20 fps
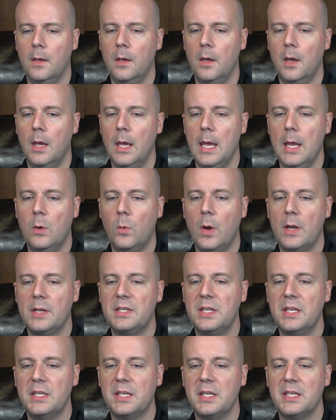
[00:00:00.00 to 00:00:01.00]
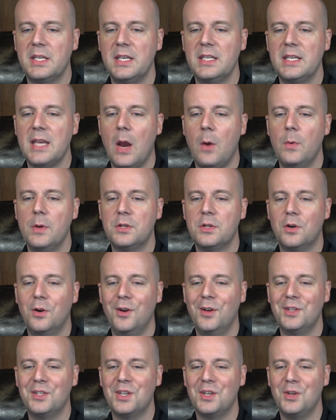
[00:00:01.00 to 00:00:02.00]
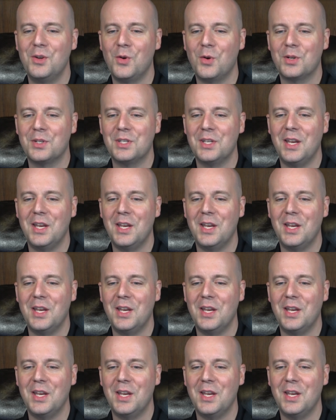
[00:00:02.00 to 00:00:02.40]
NYC says he's not returning to New York City